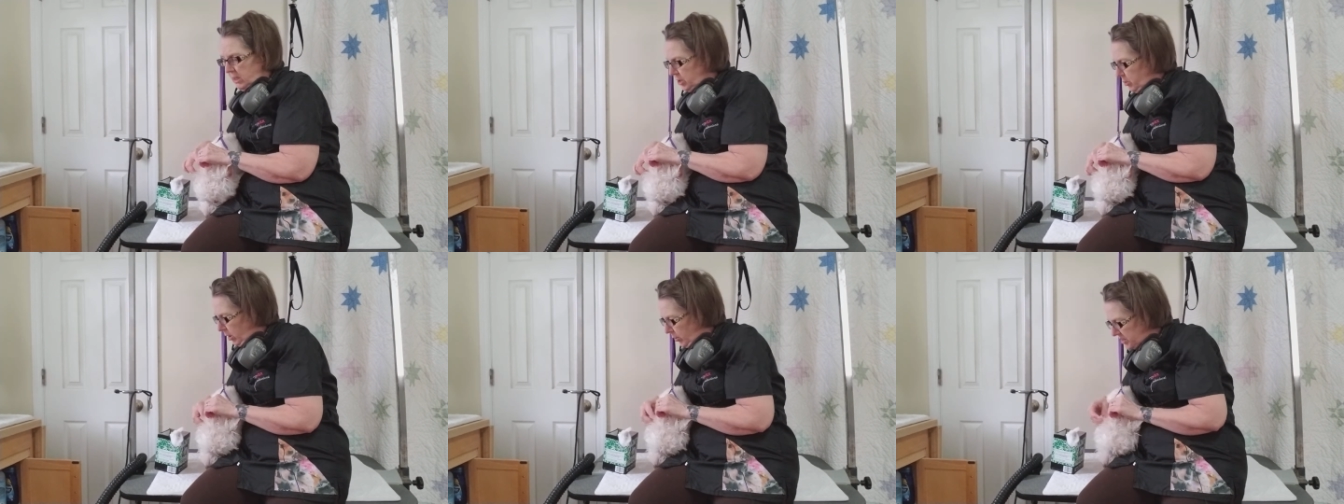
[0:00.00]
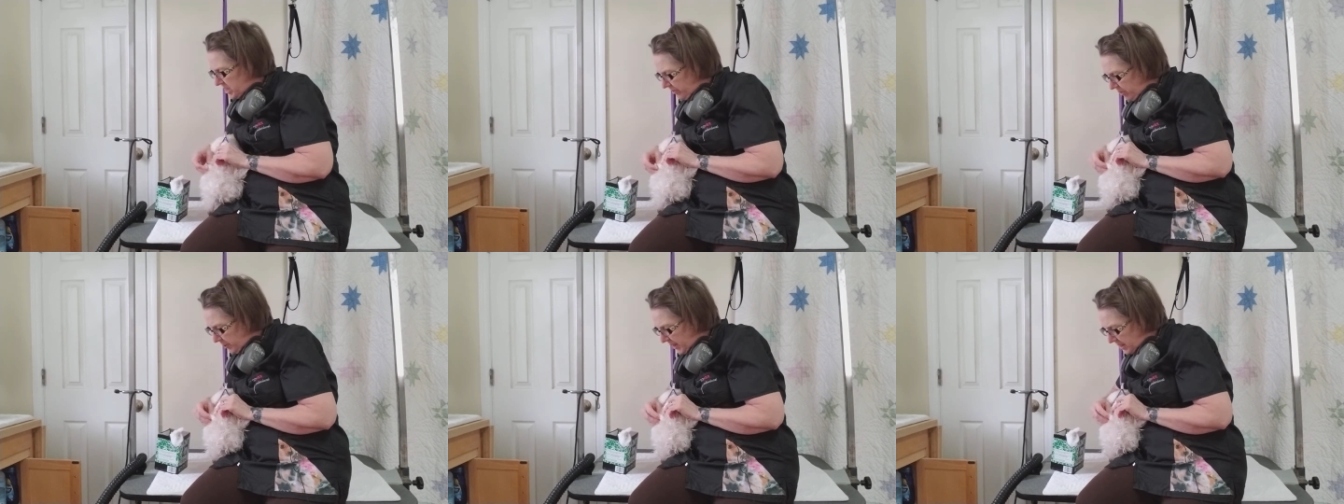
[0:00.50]
and you always have
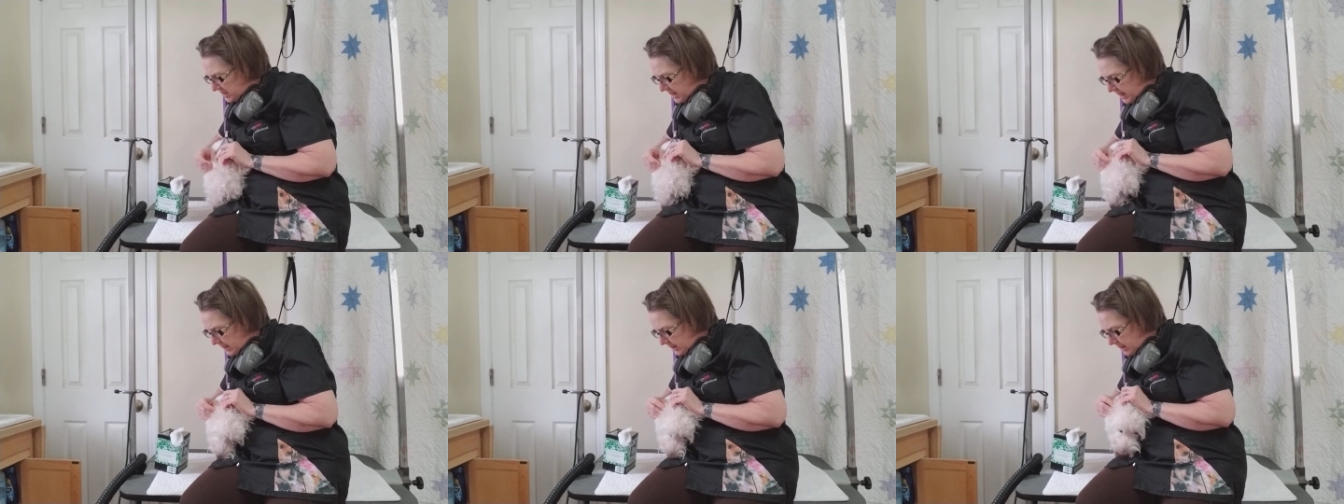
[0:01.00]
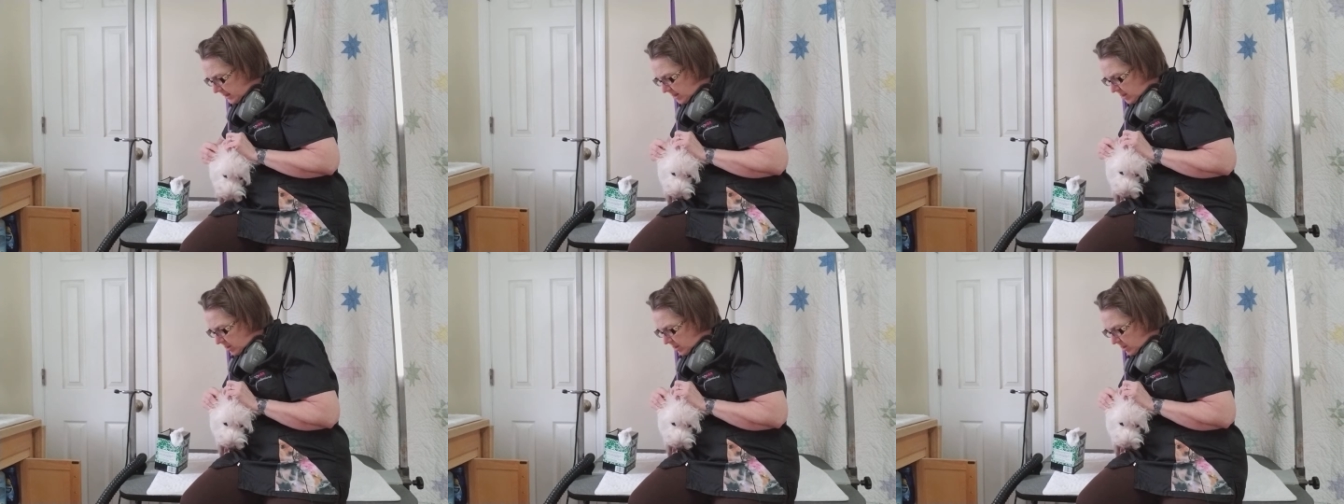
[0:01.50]
the box handy.